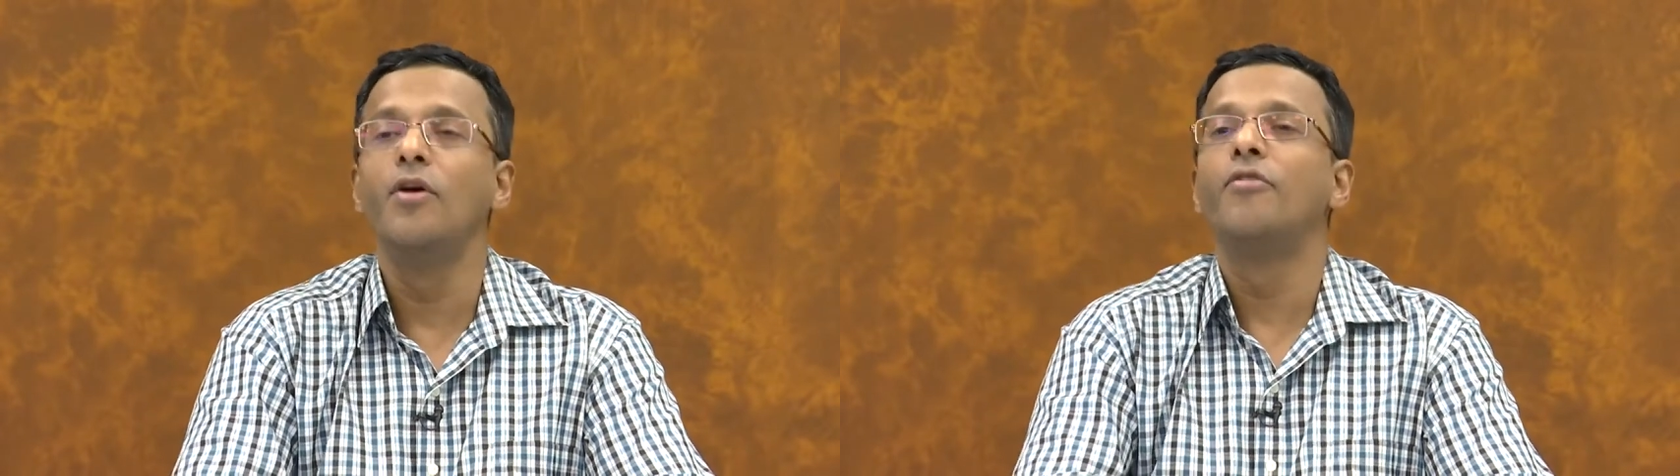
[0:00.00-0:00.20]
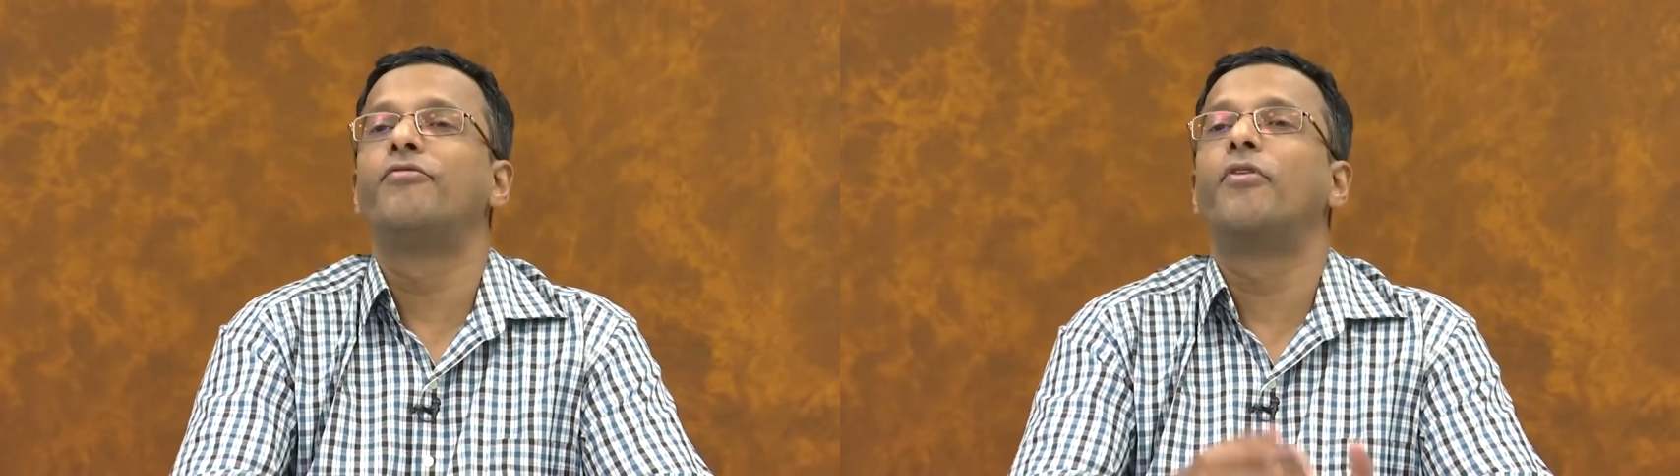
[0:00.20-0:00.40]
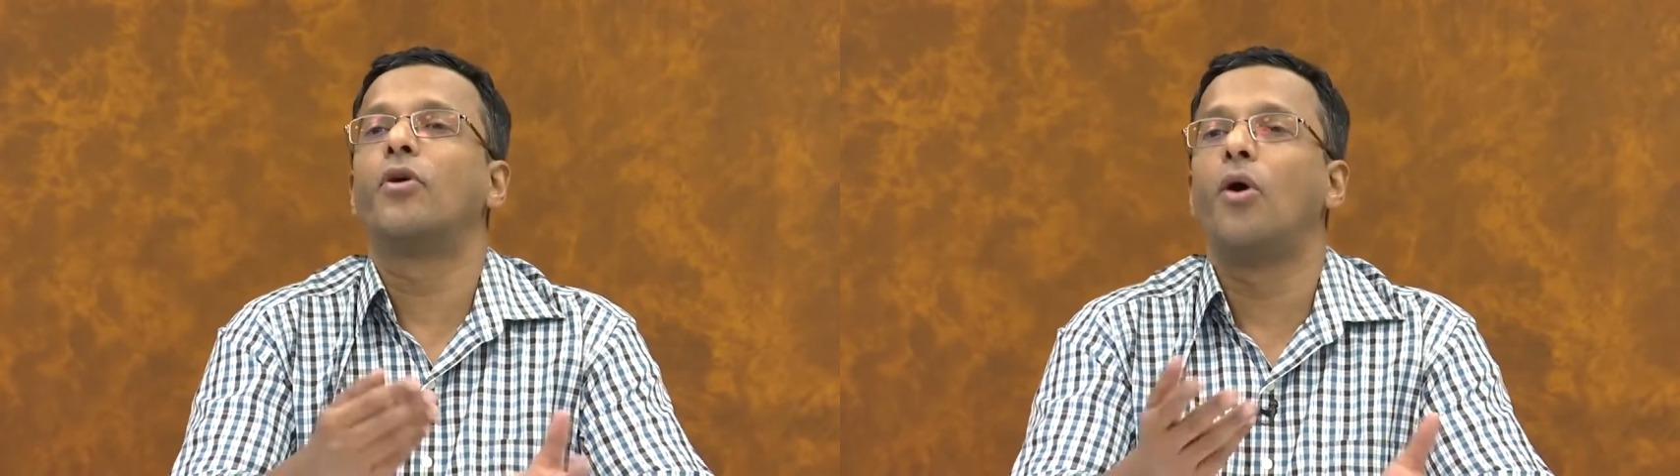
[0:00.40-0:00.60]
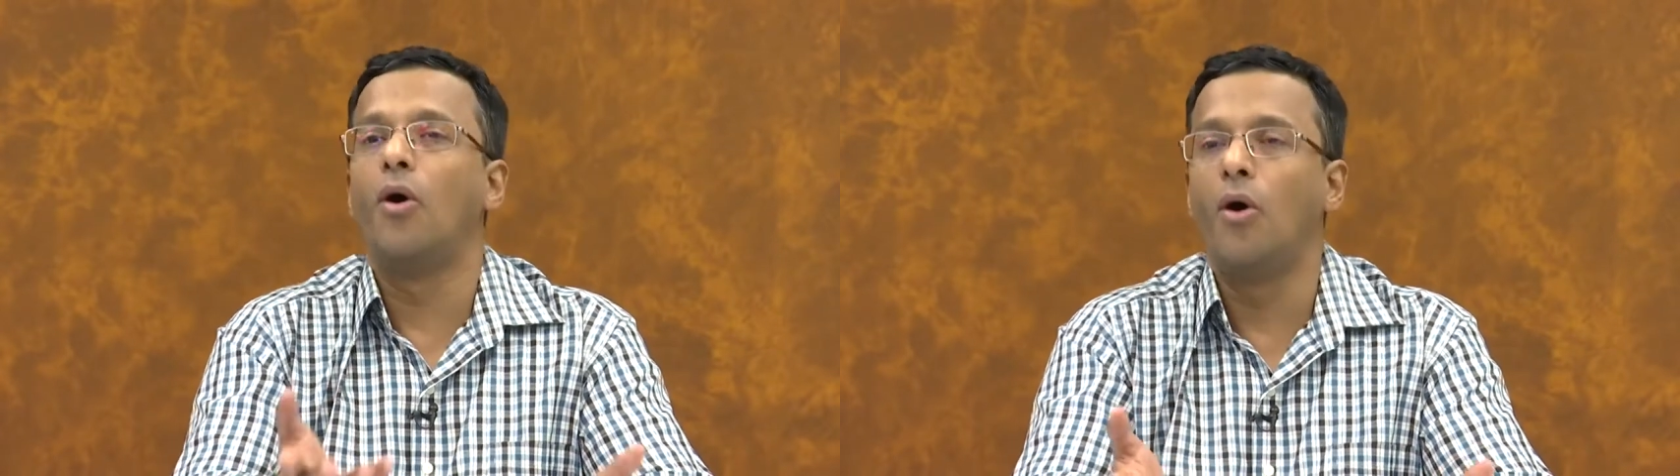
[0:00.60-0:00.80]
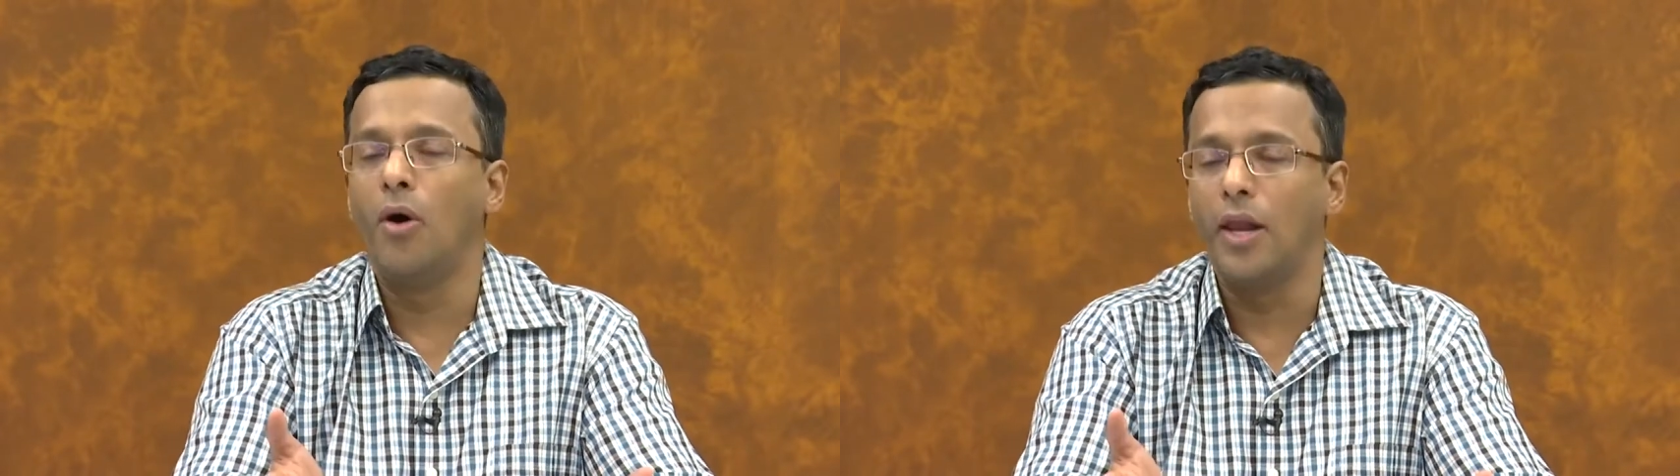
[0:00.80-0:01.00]
for
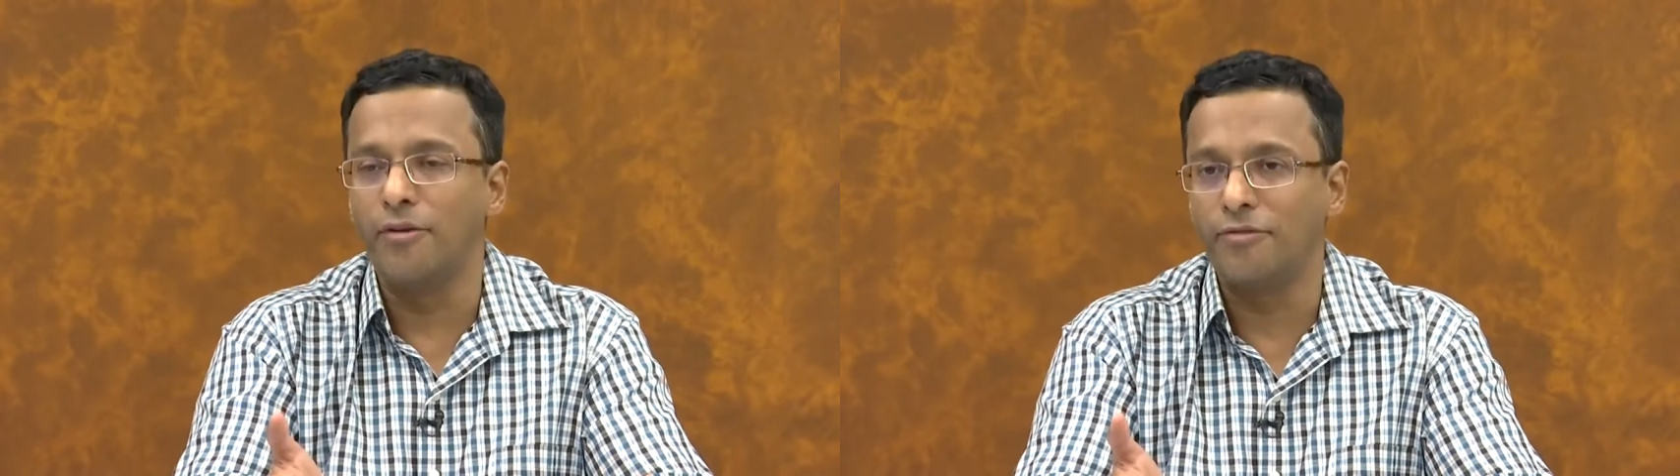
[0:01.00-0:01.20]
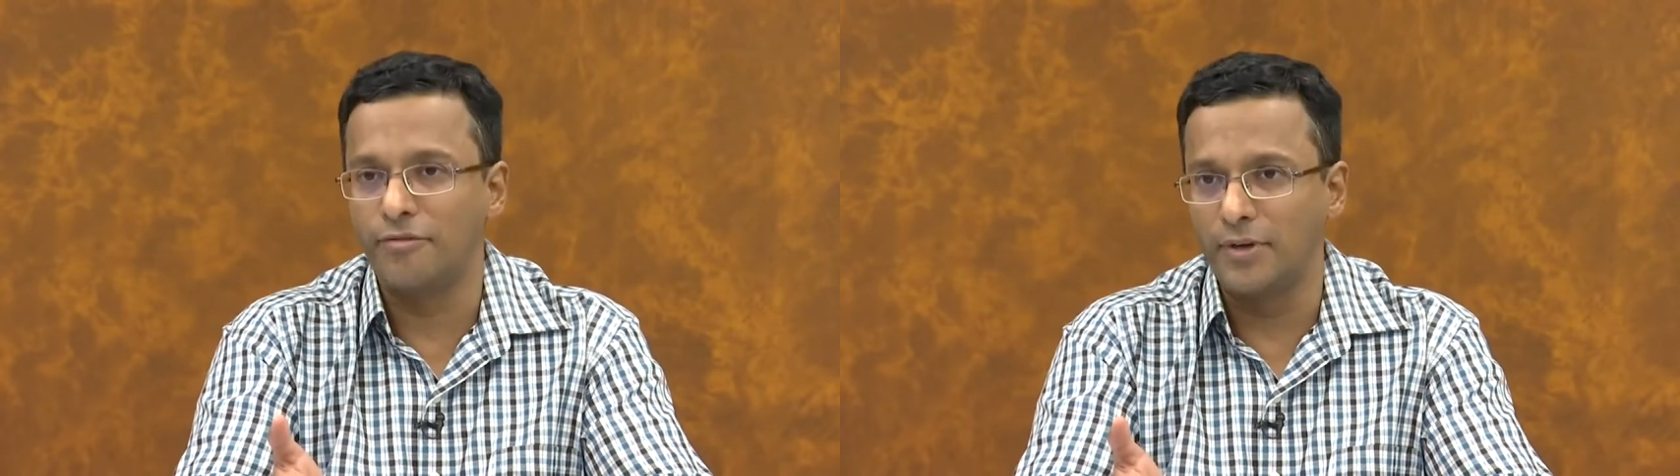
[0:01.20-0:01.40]
all f